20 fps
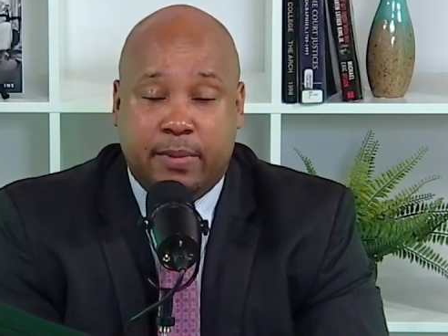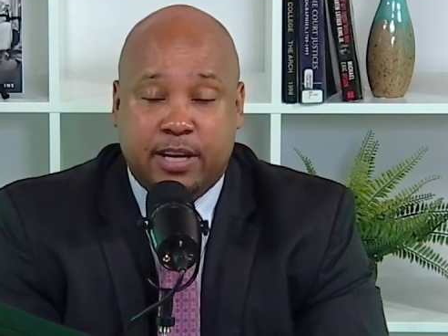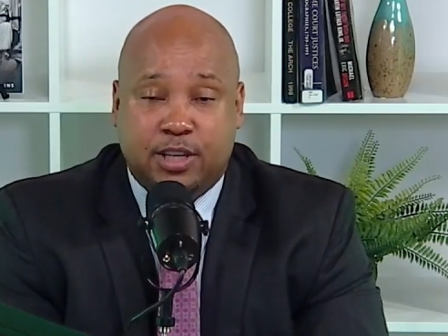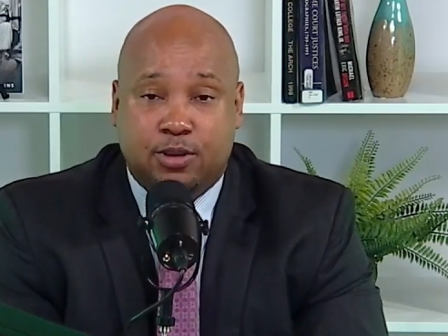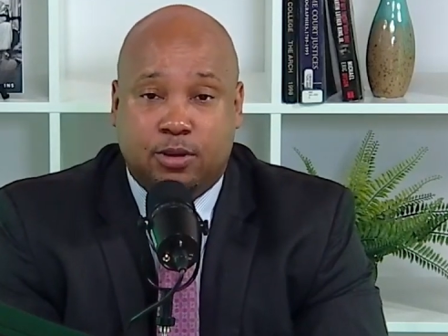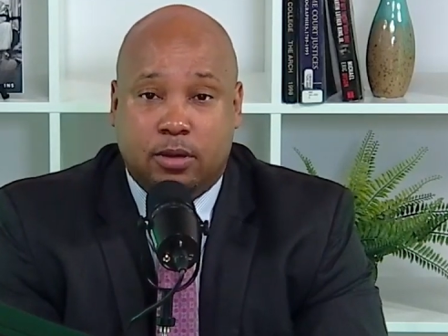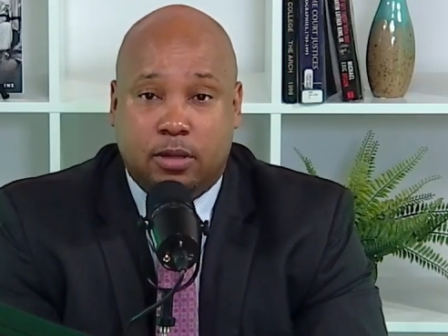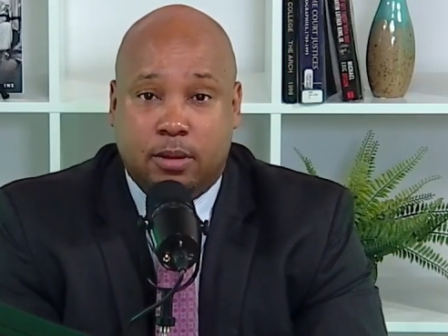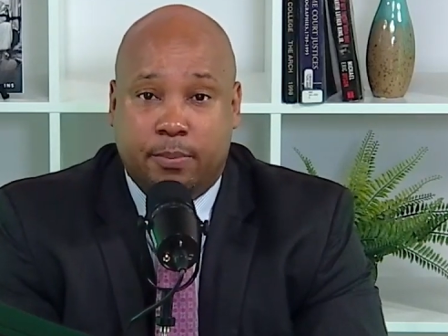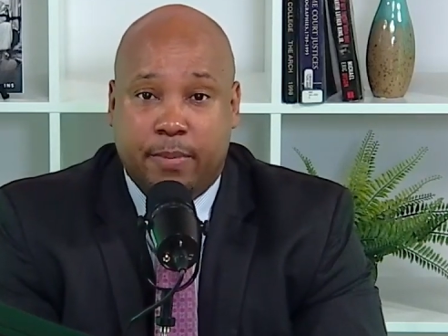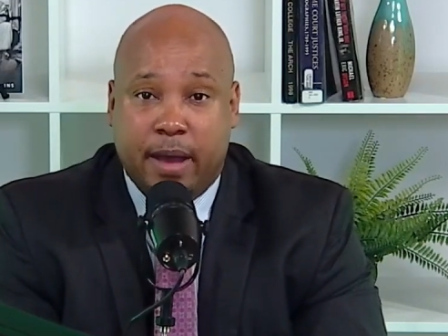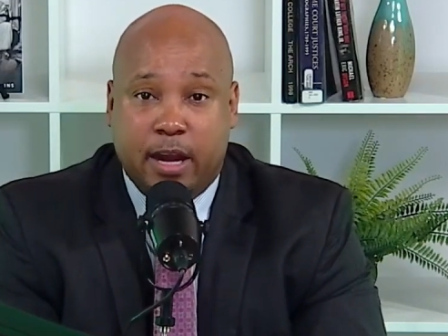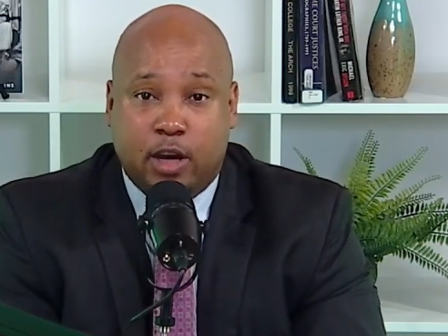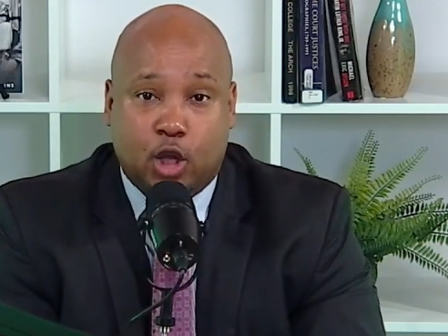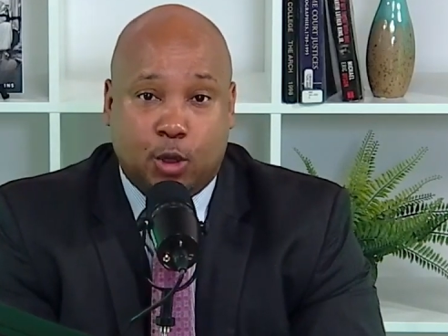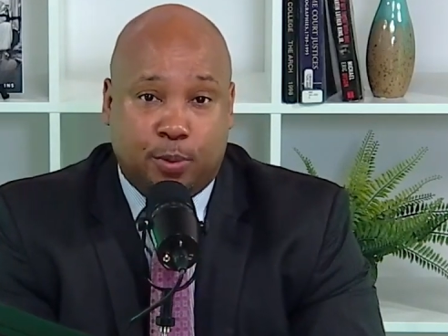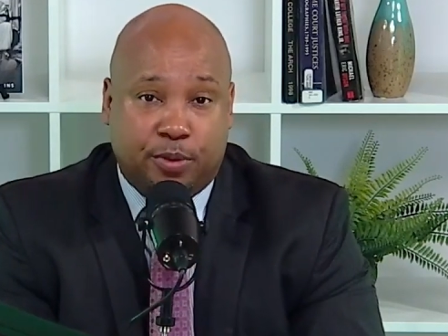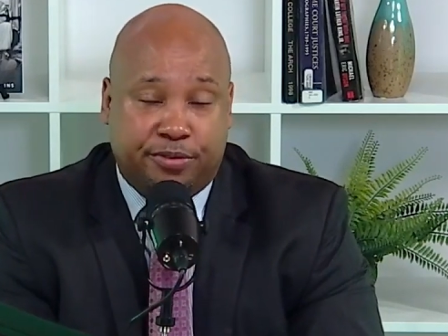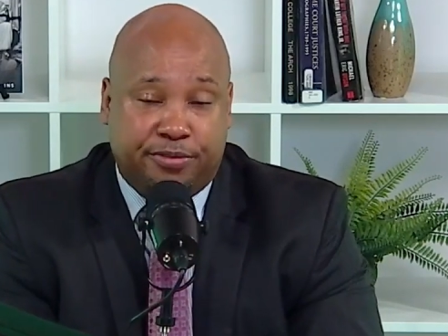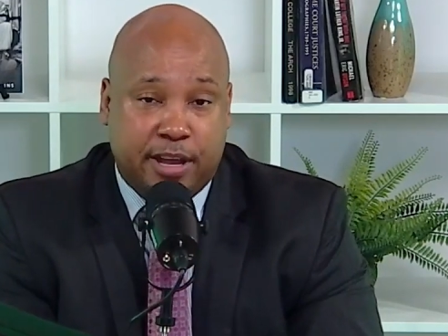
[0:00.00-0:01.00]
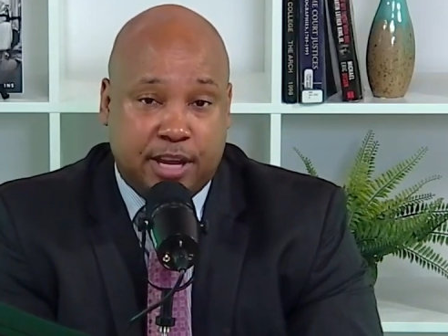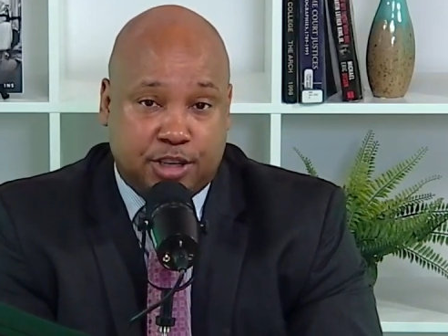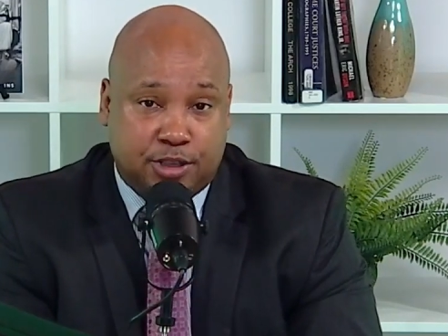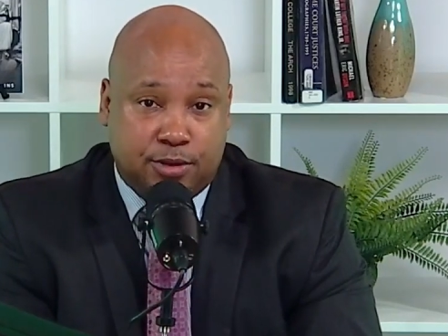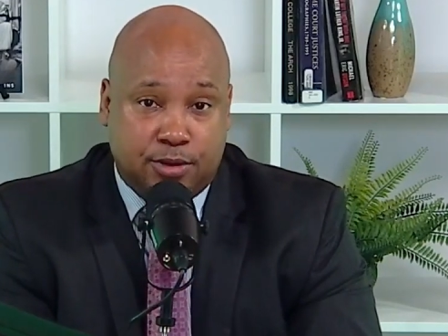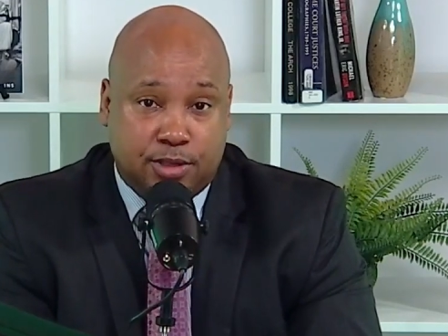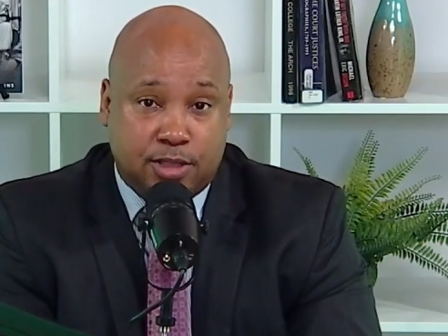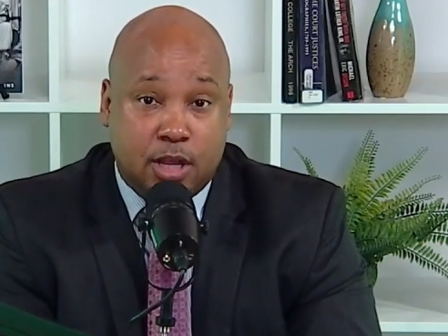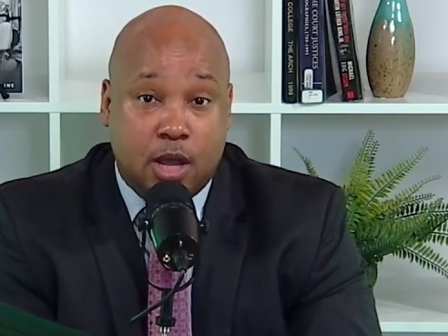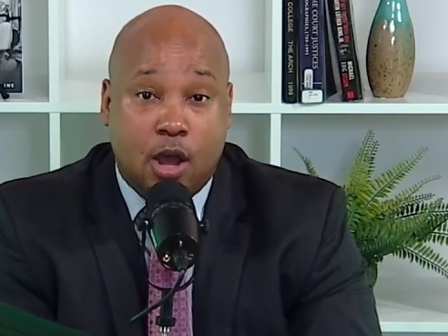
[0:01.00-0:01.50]
Make sure the medical
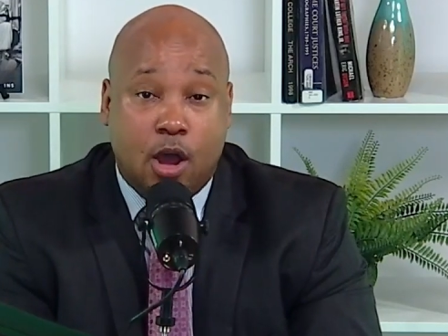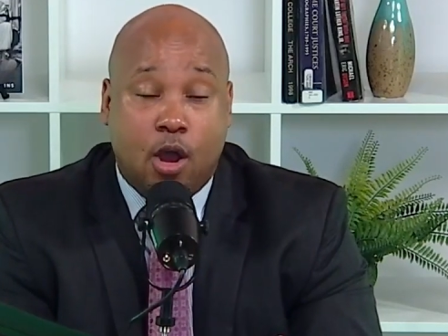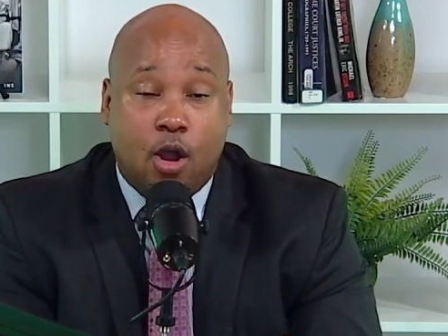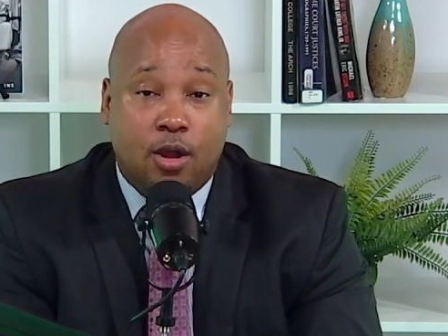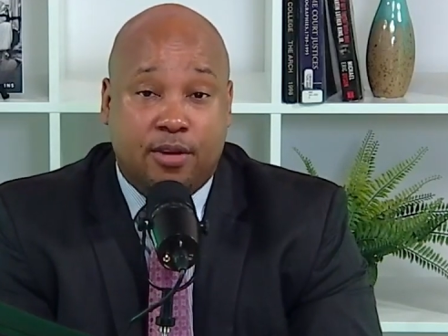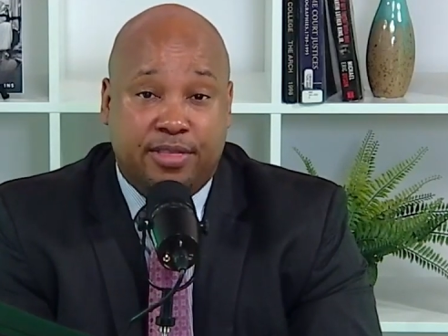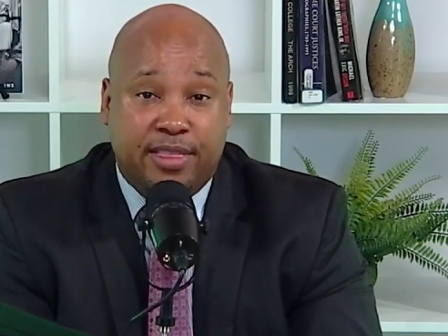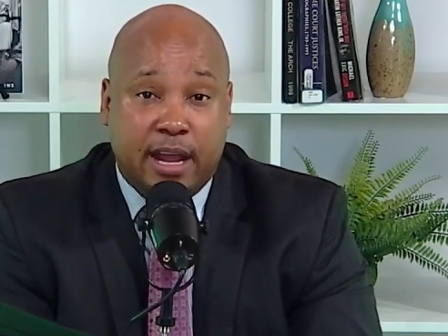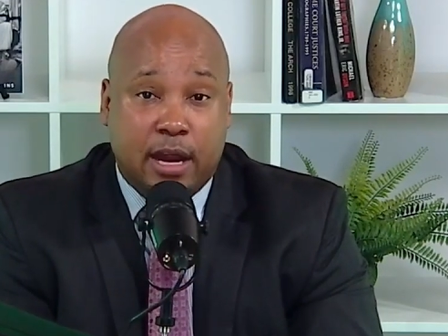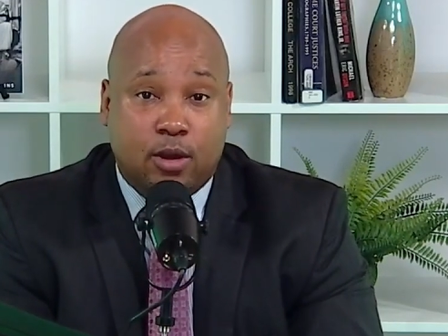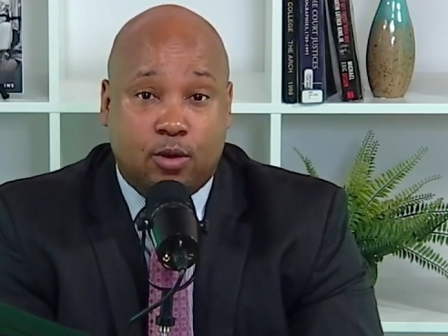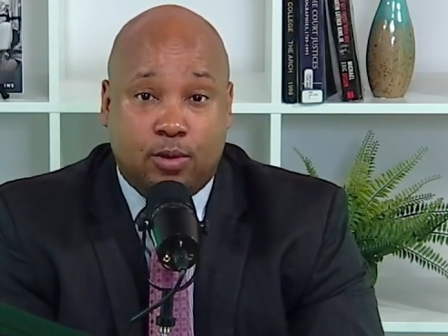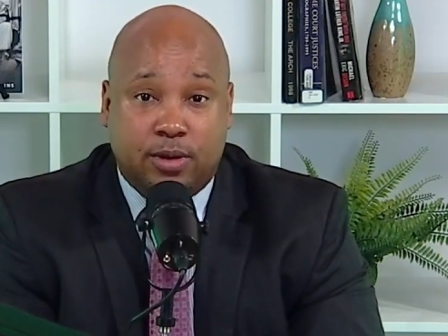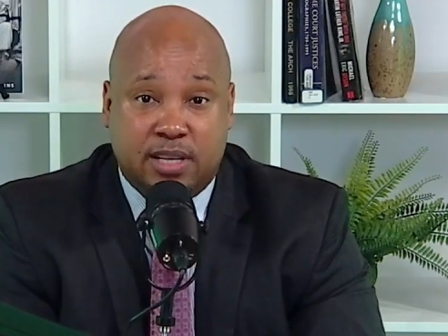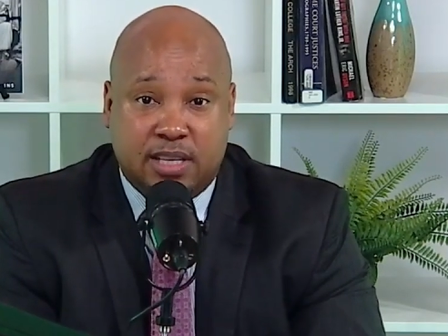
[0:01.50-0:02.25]
professionals are there